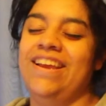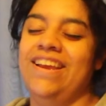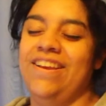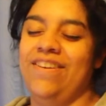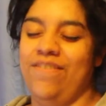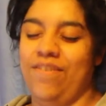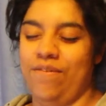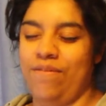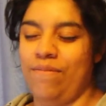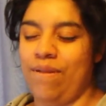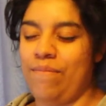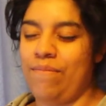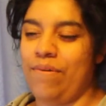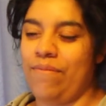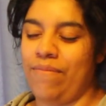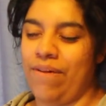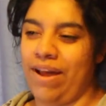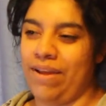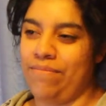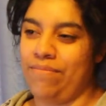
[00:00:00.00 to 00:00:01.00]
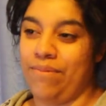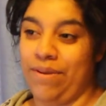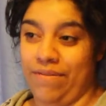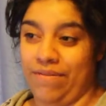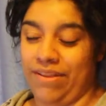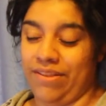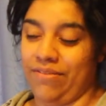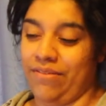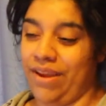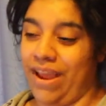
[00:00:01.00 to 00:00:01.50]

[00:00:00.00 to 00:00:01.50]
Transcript: if you remember my previous